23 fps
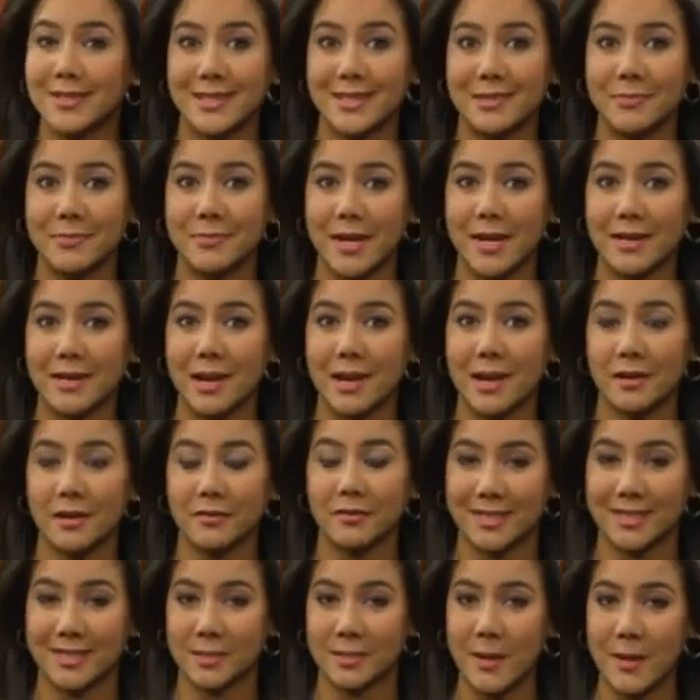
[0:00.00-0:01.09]
that you might not have
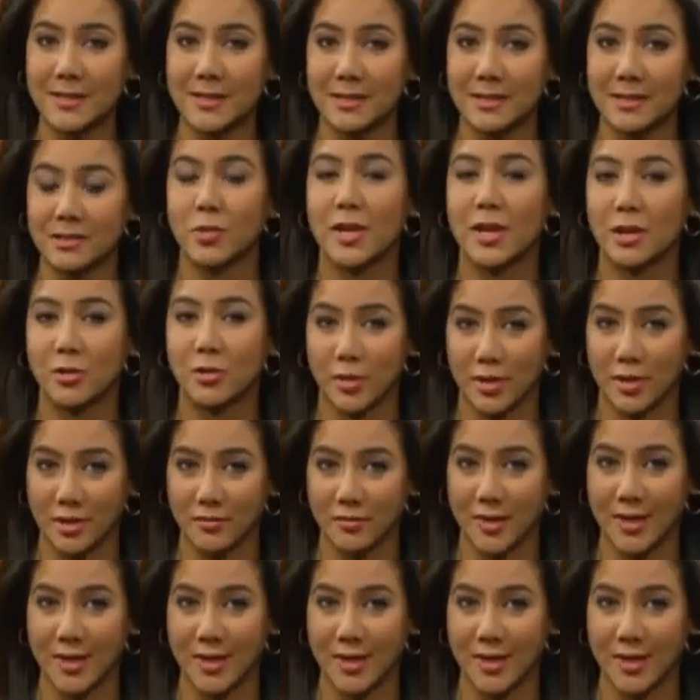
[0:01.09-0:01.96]
expected. So here with